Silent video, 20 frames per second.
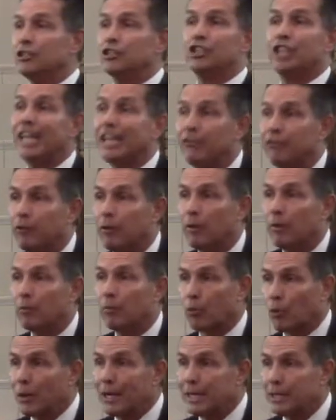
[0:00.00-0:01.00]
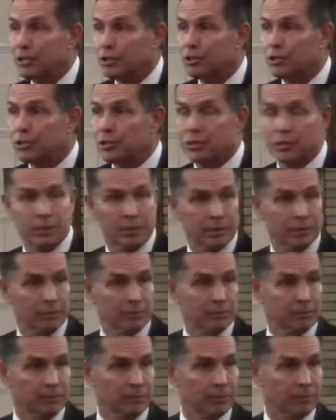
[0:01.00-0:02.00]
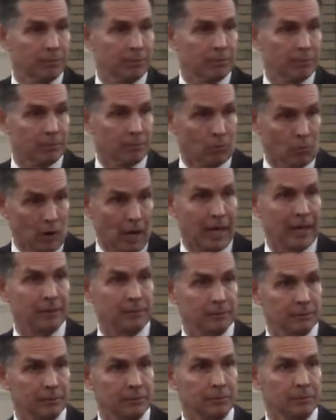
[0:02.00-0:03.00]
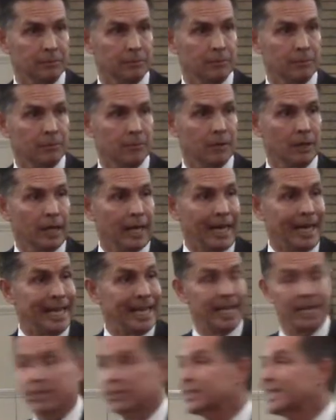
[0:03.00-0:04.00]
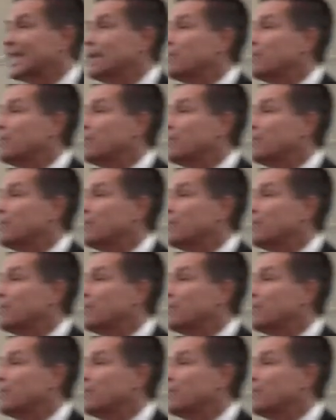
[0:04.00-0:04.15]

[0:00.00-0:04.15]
chief priest, right? He is the